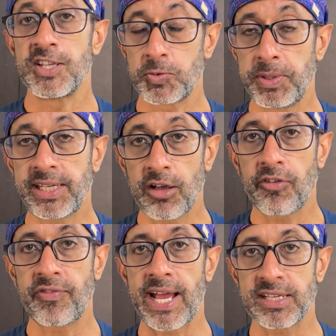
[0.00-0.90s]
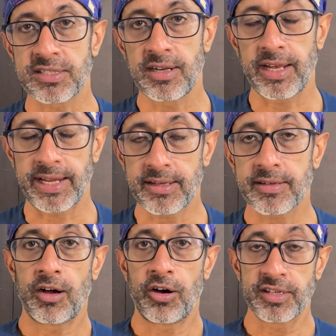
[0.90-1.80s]
Speaking of natural light,
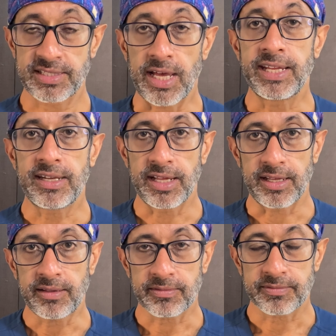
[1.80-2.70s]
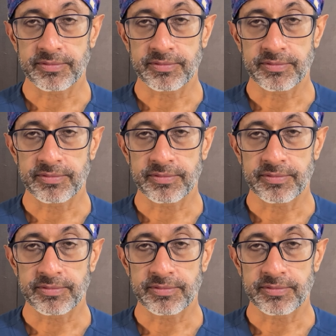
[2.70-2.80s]
on a sunny day,